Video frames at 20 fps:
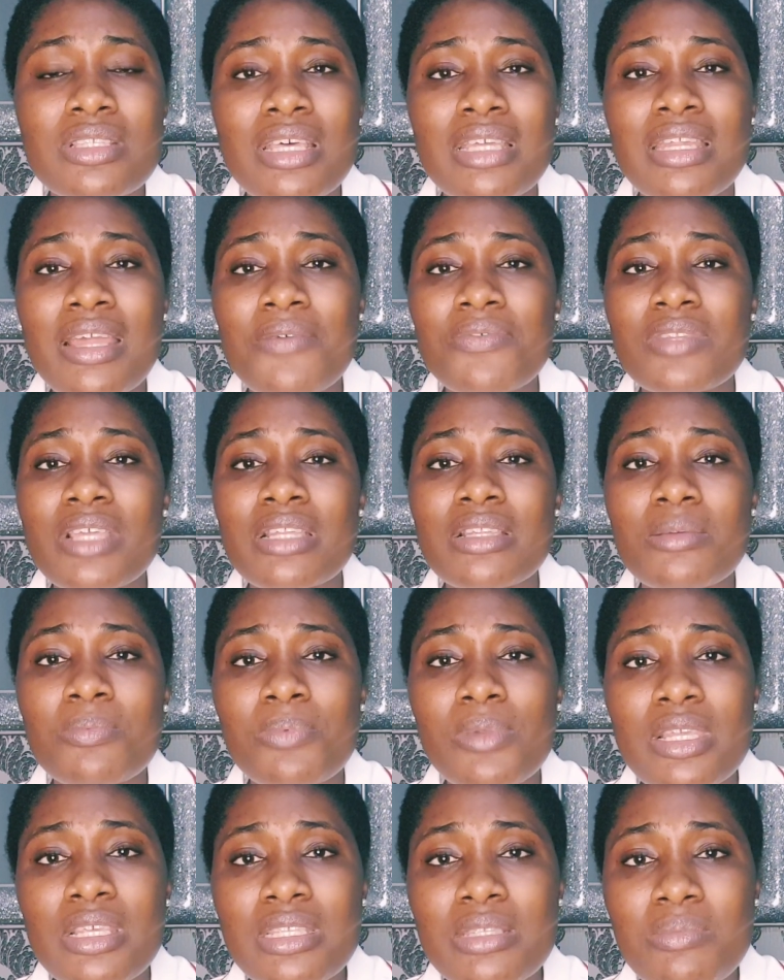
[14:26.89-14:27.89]
And after the
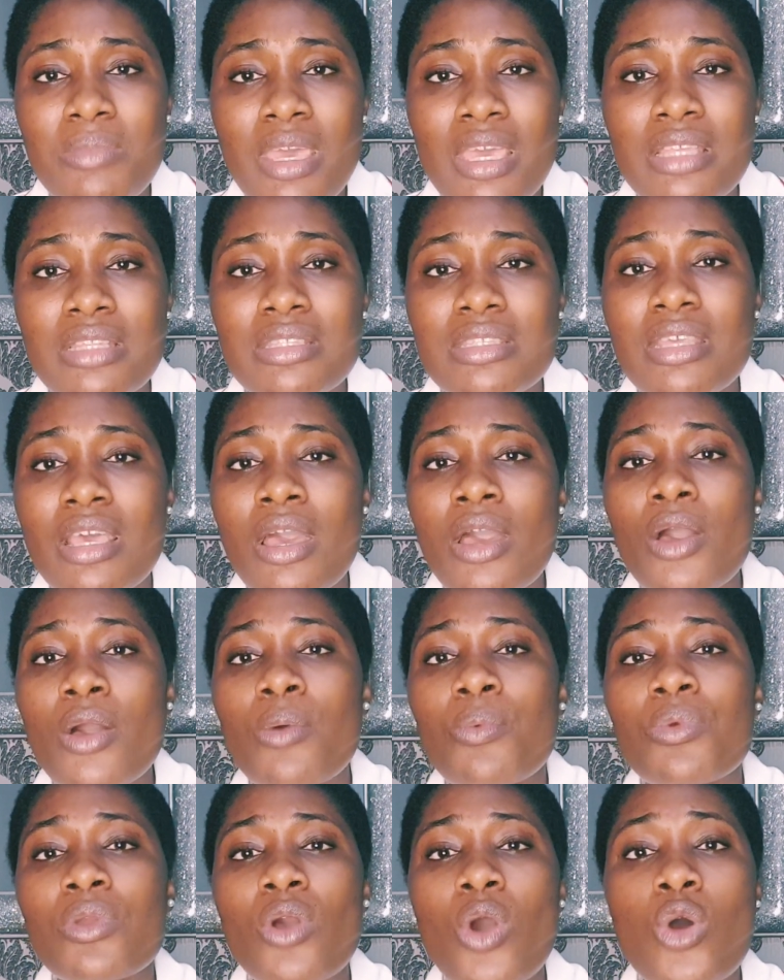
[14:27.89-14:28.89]
placement,
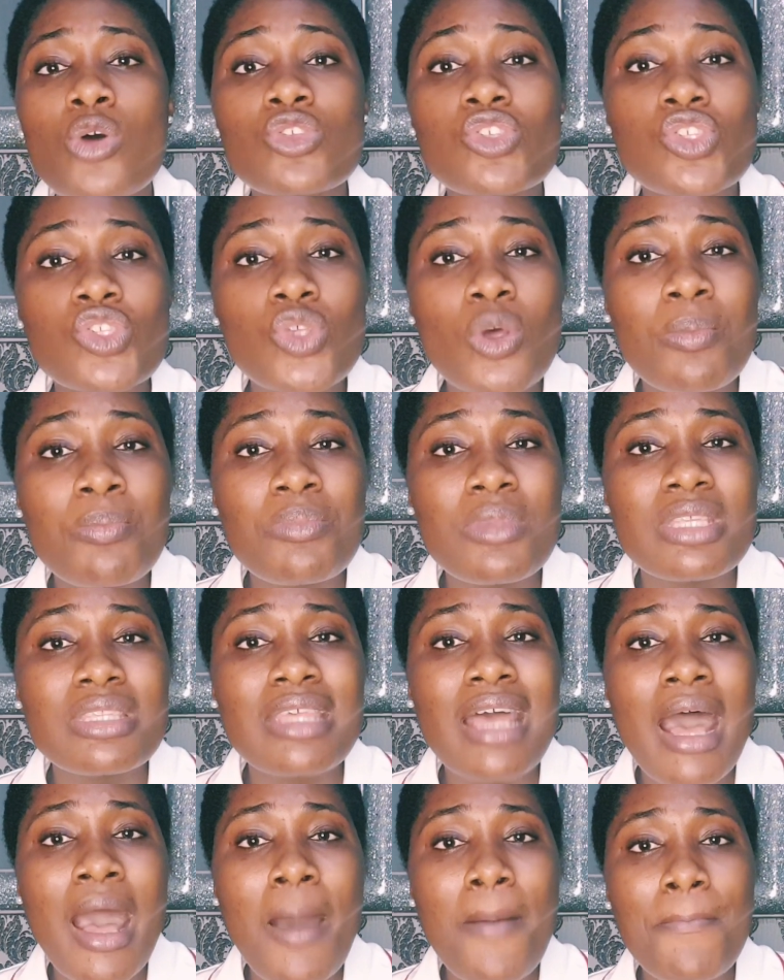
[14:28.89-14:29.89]
we all submit
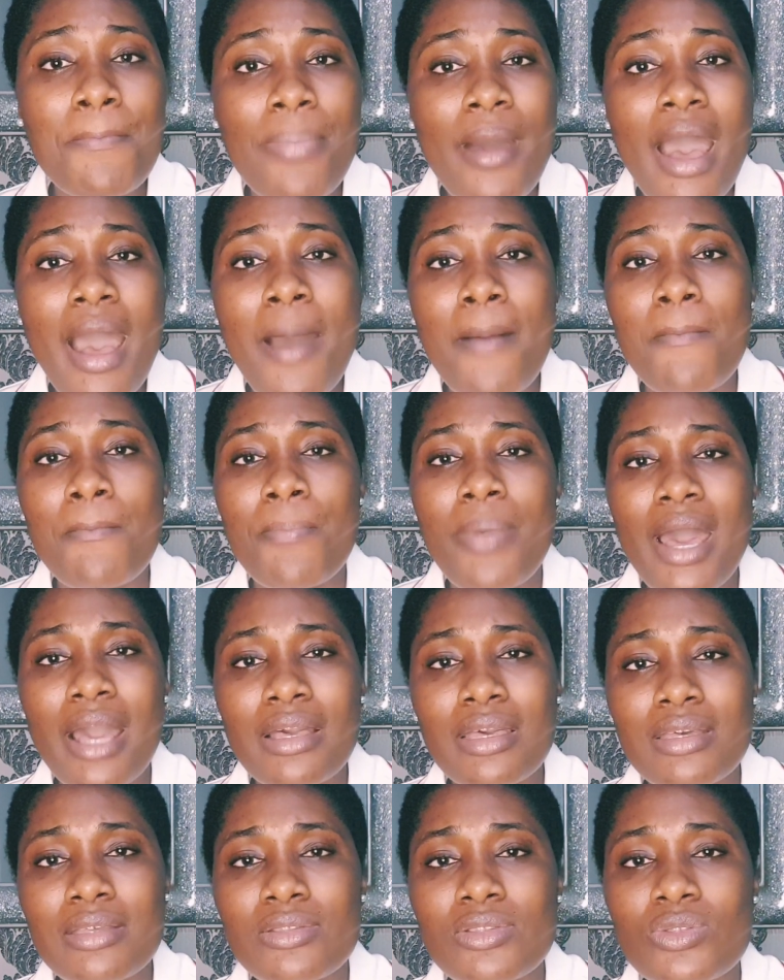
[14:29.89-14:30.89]
our PAR
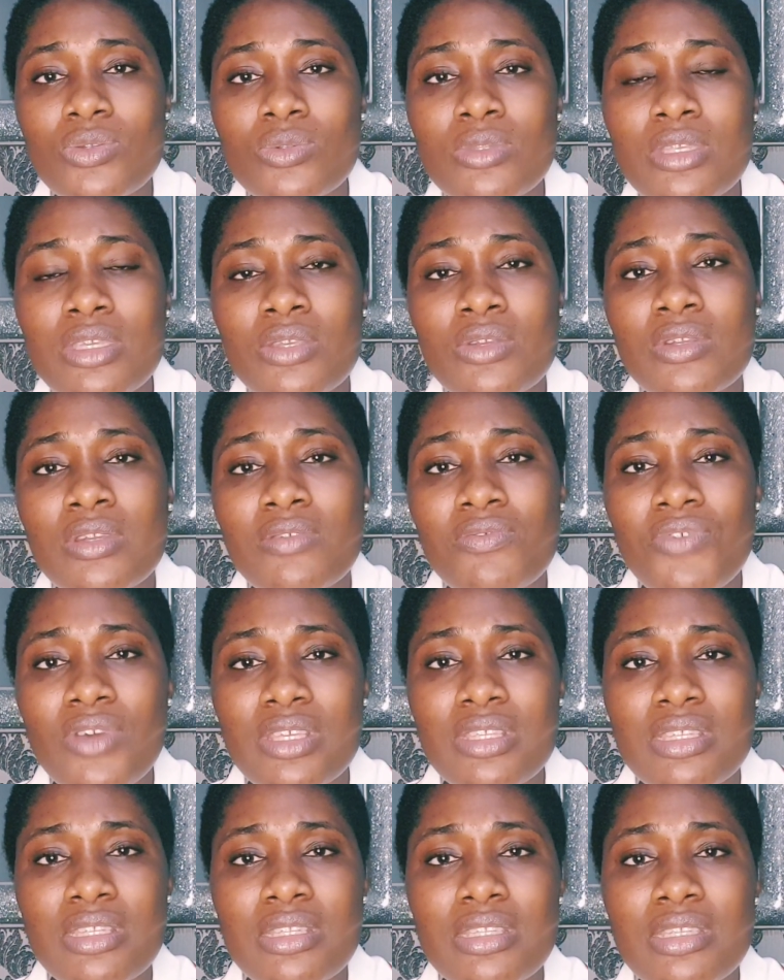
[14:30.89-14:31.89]
back to the
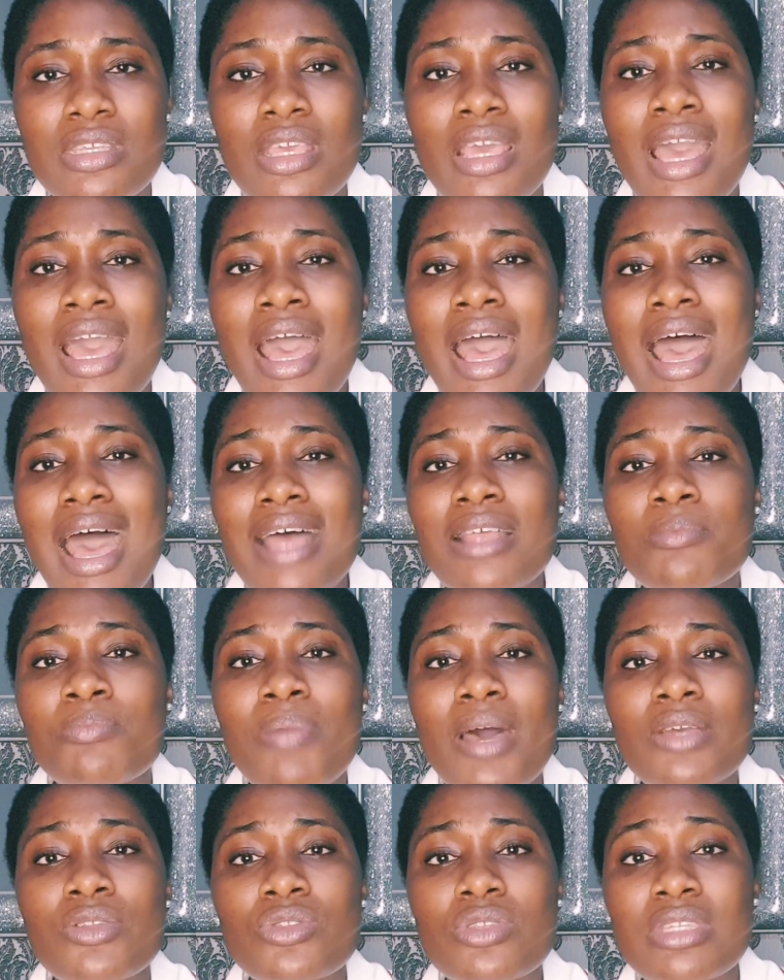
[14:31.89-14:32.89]
university and
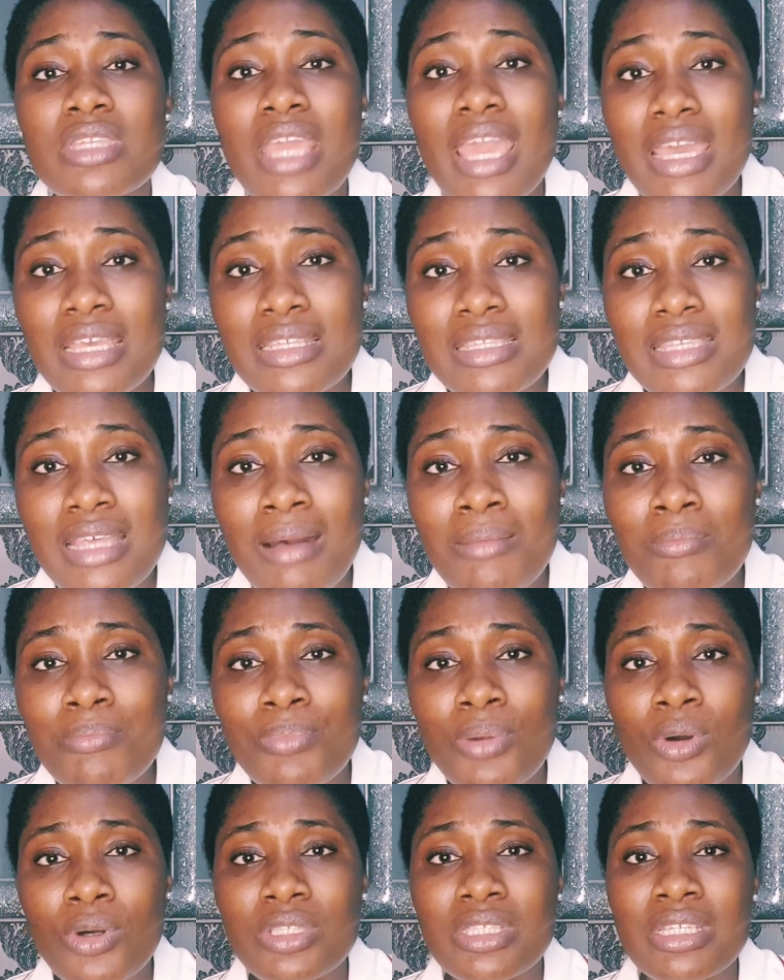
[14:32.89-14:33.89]
back to the exam
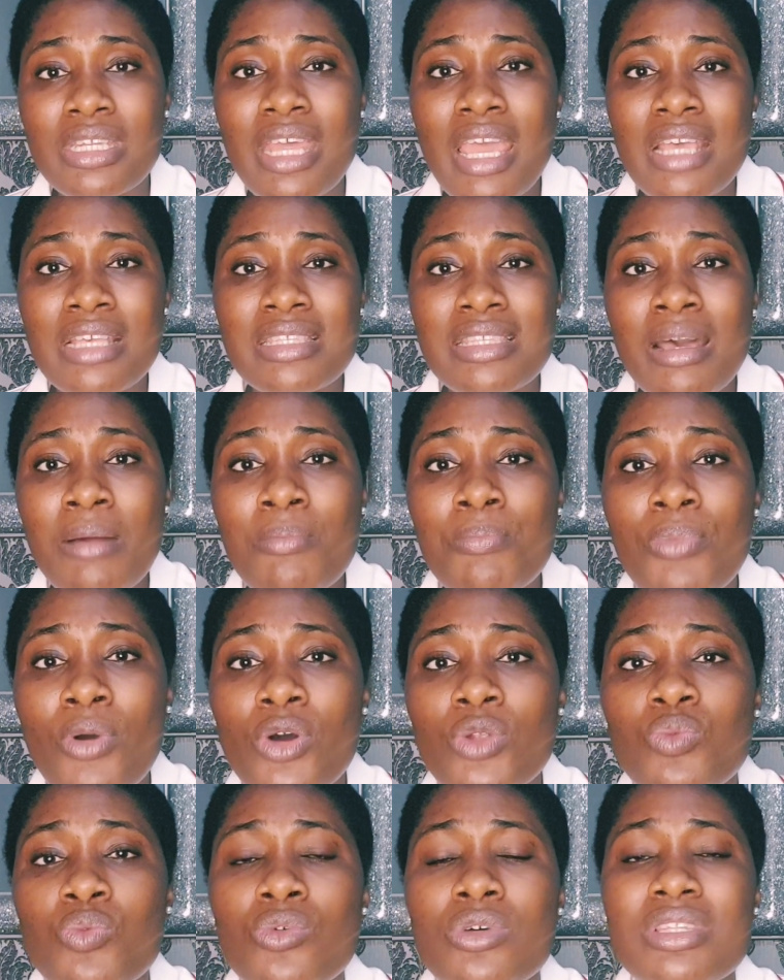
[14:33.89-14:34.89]
board. The exam
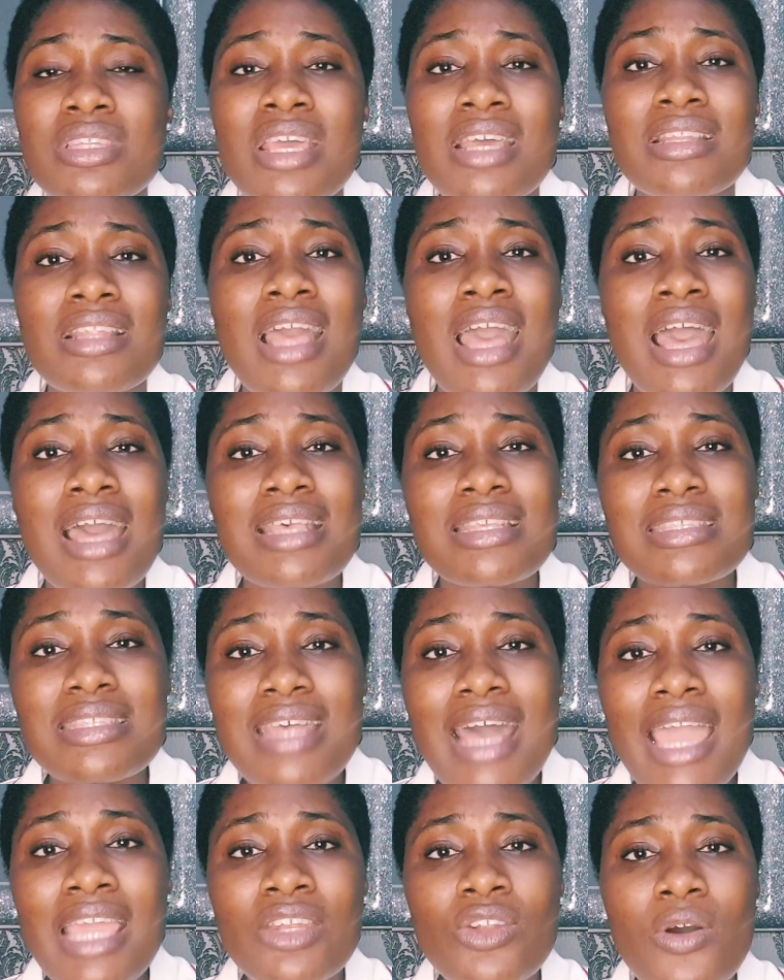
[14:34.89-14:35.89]
board will then
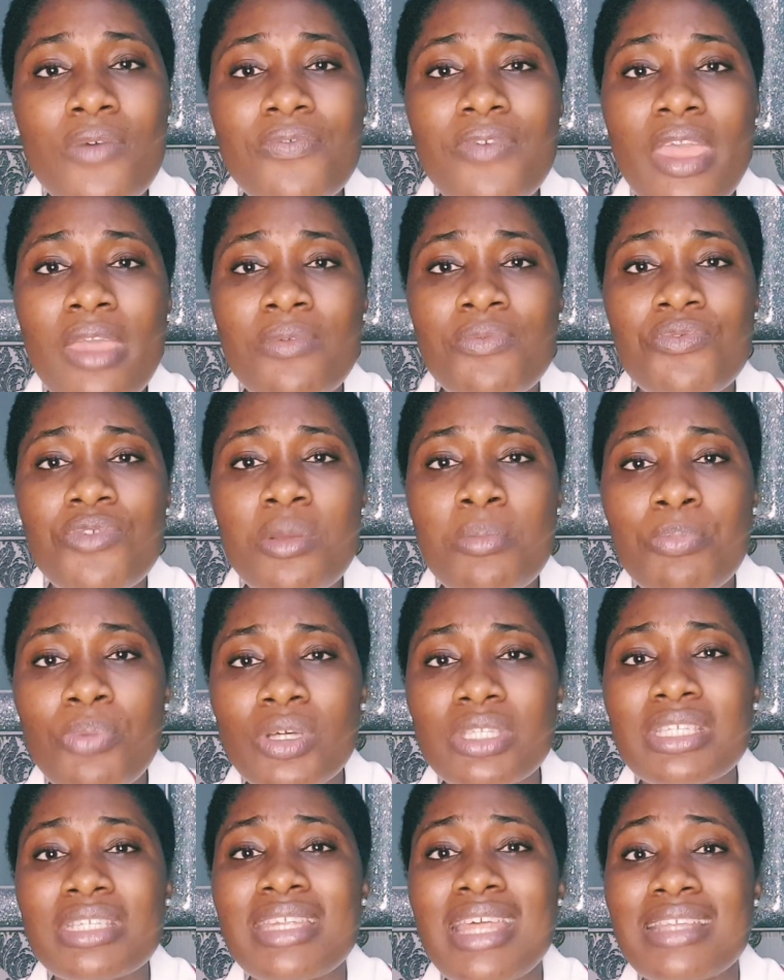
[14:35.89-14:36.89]
sign off
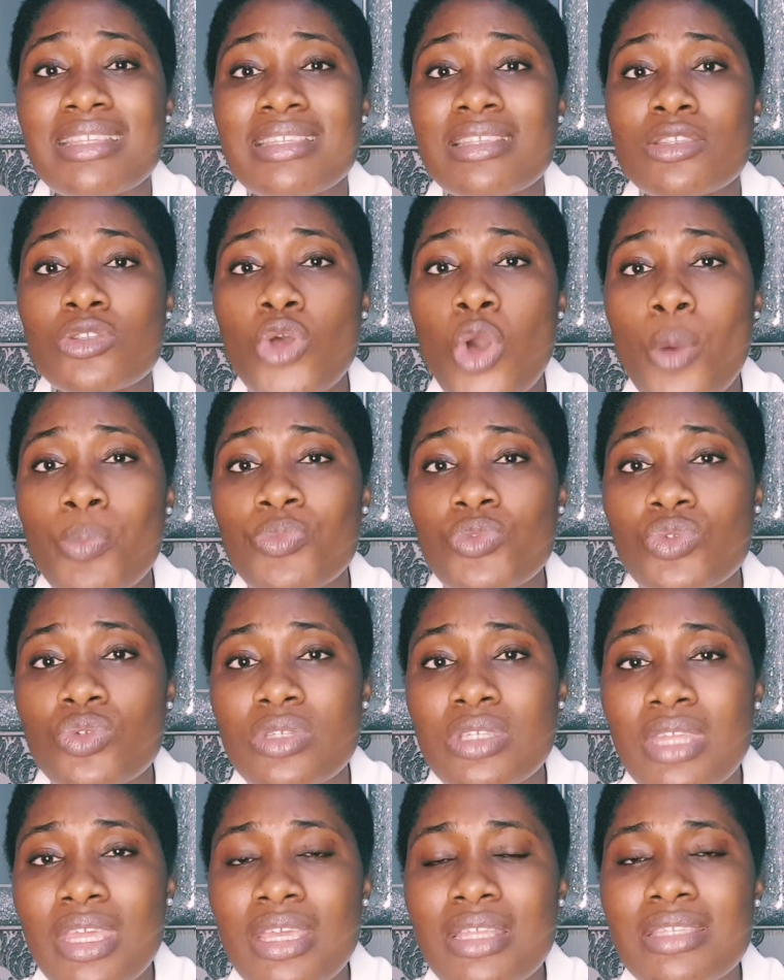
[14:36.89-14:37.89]
everybody that is up to
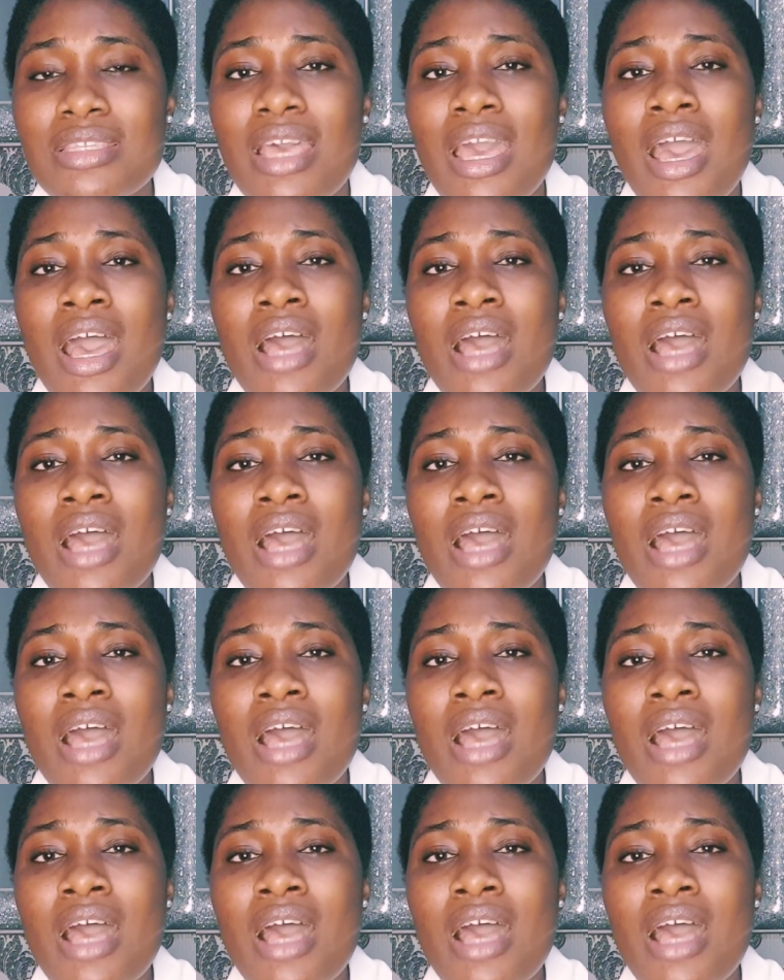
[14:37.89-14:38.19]
date.